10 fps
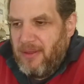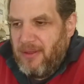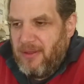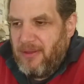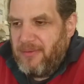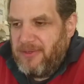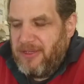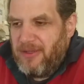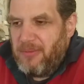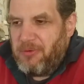
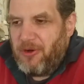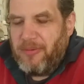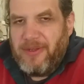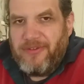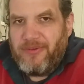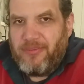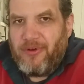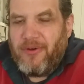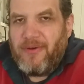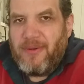There'll probably be some
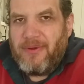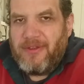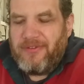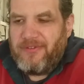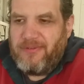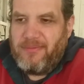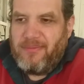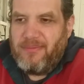priority ones,